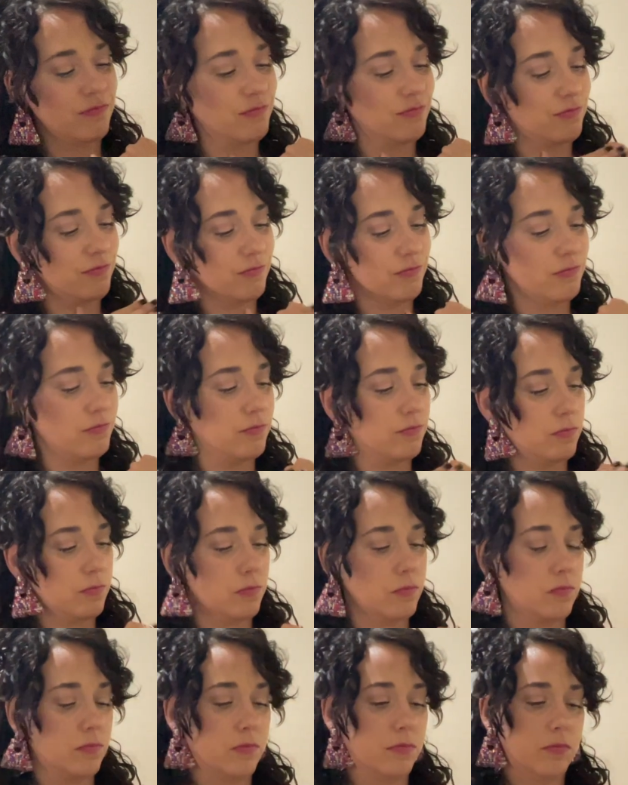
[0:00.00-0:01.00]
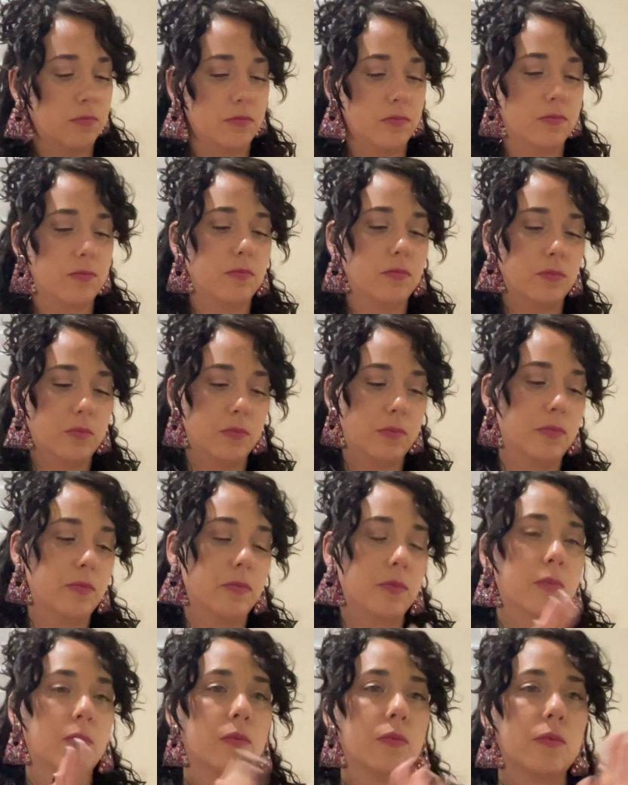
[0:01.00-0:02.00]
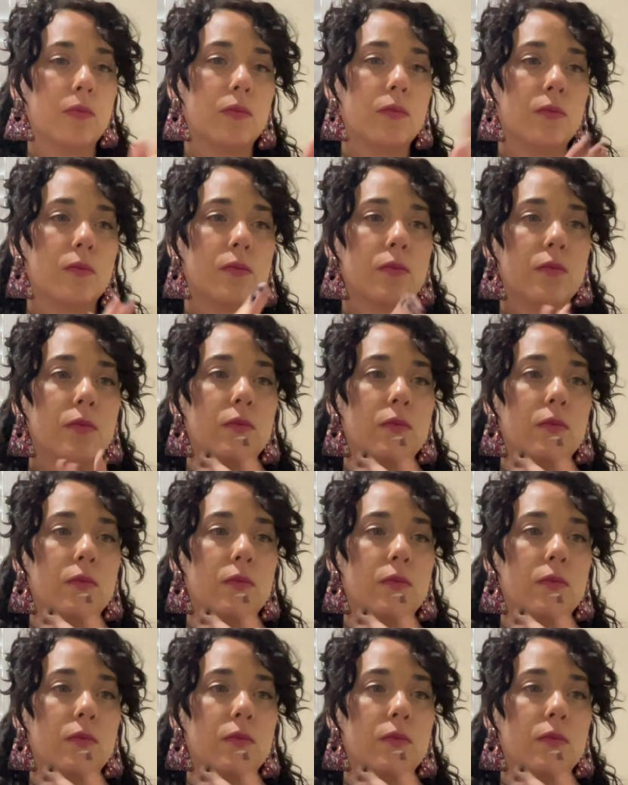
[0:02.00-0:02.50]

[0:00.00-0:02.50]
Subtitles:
Nobody speaks.